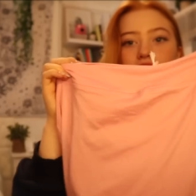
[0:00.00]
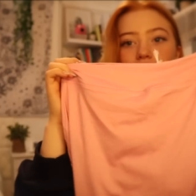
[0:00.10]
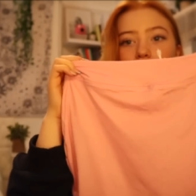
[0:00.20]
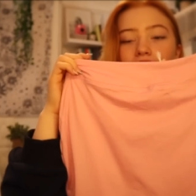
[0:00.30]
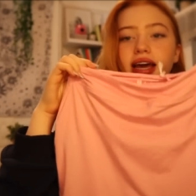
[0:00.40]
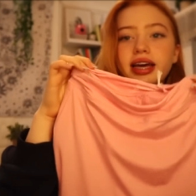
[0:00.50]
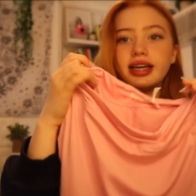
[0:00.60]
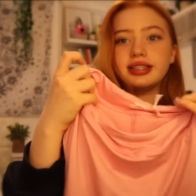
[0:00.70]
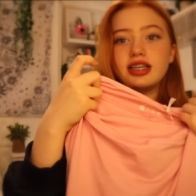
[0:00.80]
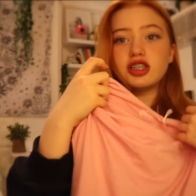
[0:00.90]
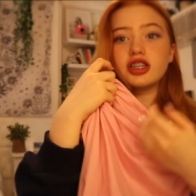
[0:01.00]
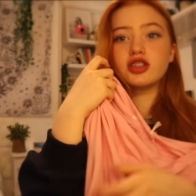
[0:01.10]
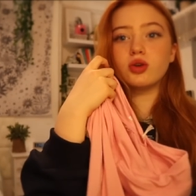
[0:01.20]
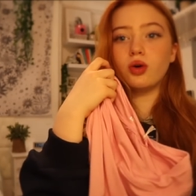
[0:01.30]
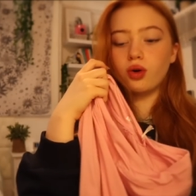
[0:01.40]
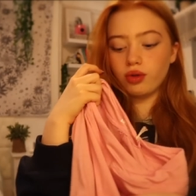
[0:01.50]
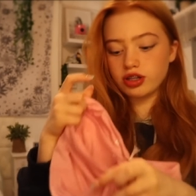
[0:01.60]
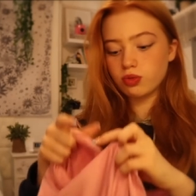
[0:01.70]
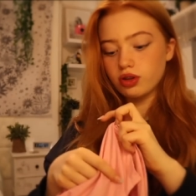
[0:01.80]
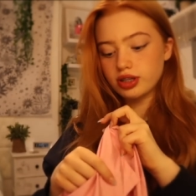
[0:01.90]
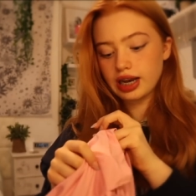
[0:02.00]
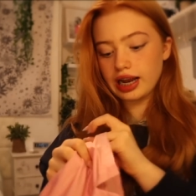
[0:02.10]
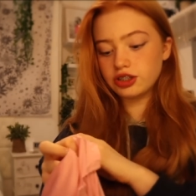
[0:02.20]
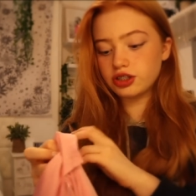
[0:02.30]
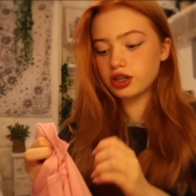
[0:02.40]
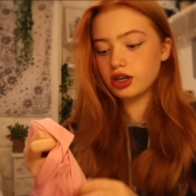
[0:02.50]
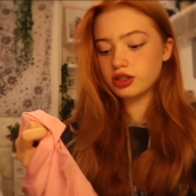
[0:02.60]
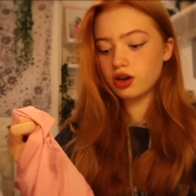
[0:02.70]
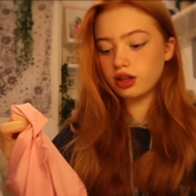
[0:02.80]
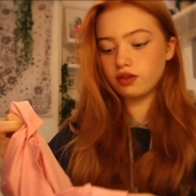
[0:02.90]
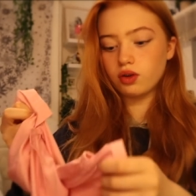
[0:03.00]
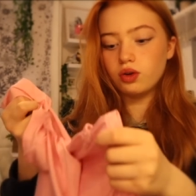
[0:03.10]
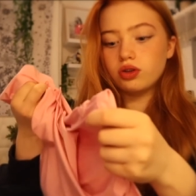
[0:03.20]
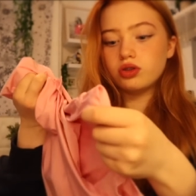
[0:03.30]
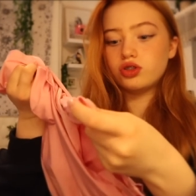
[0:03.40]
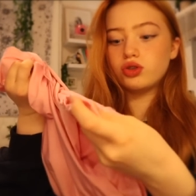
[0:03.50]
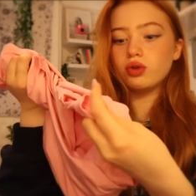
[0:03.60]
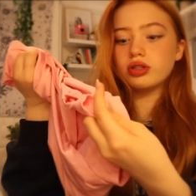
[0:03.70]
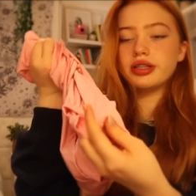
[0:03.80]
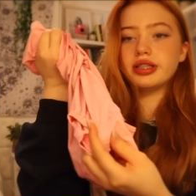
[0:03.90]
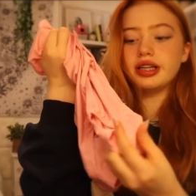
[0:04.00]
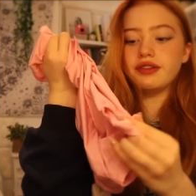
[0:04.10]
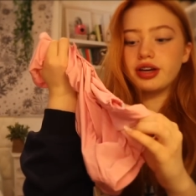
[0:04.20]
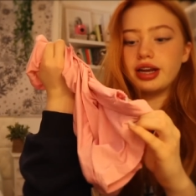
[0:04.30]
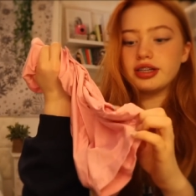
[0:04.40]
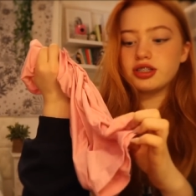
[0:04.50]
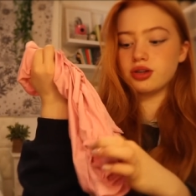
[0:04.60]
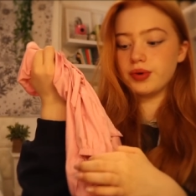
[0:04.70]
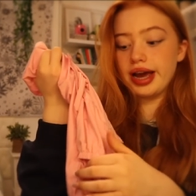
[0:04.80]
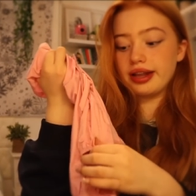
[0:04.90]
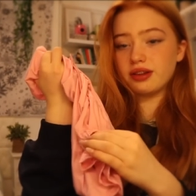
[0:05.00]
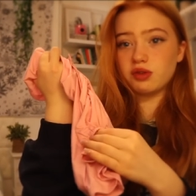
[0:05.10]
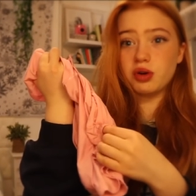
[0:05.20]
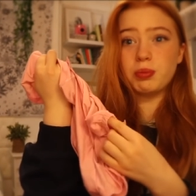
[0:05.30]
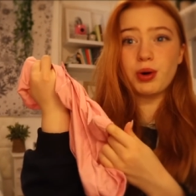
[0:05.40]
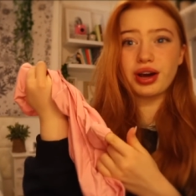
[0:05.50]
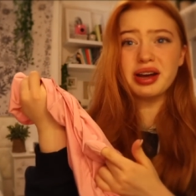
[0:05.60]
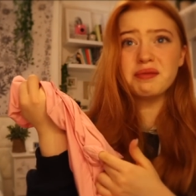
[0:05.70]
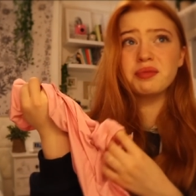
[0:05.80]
it's pink, it's actually a skirt, that's what the Slalinger skirts are. They've got shorts underneath connected to it, and they've got a pocket.